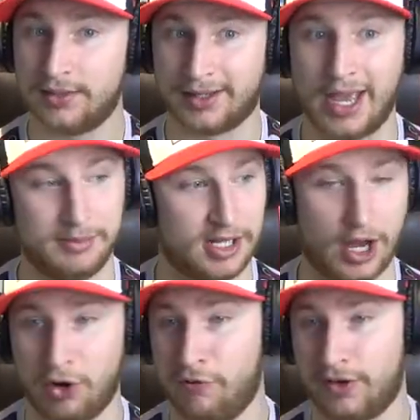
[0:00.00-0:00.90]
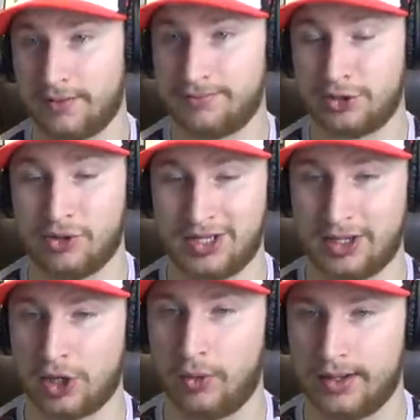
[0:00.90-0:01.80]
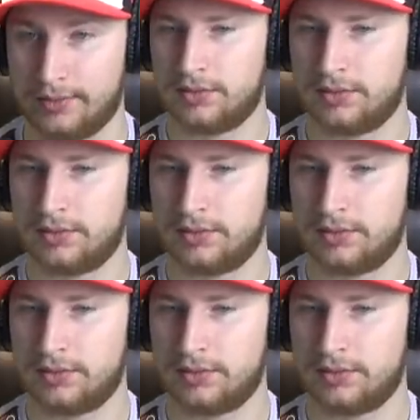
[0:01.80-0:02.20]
the game's not over, so it didn't go in.